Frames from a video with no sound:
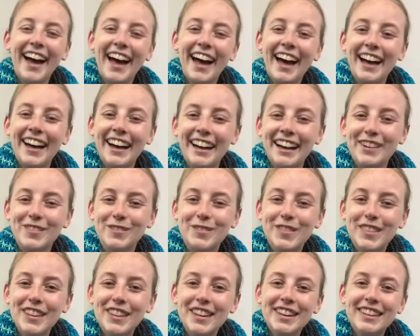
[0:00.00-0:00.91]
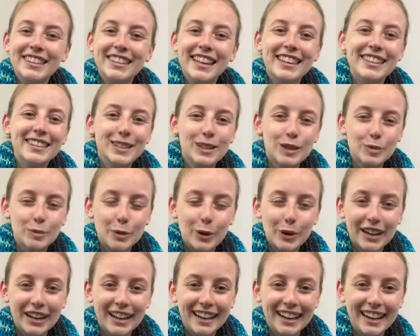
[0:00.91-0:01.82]
Then this
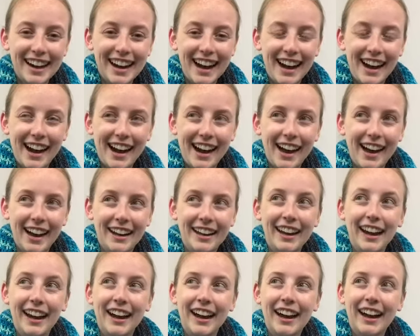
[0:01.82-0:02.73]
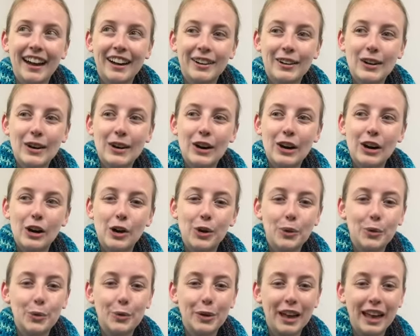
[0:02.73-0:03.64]
morning I had a call
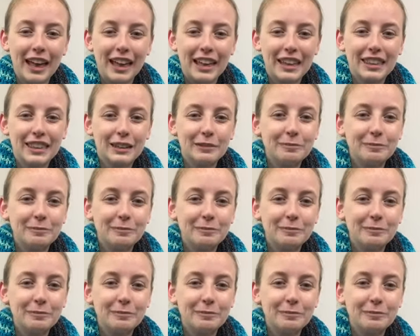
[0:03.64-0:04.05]
with